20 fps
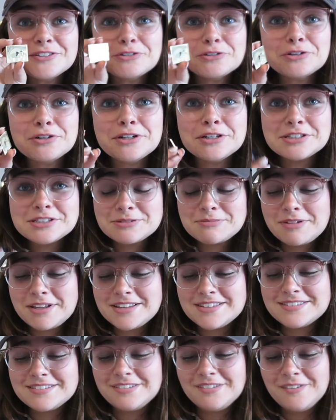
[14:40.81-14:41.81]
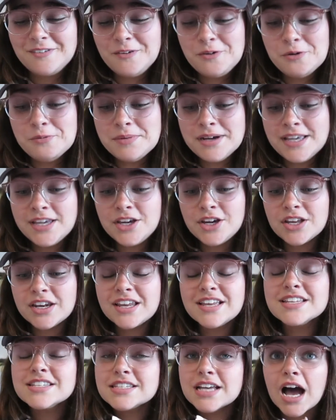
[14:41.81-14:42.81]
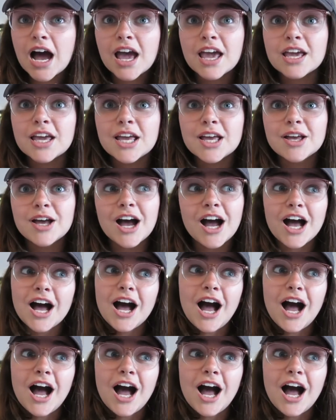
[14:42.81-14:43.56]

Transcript: on Christmas. Oh my goodness, I am,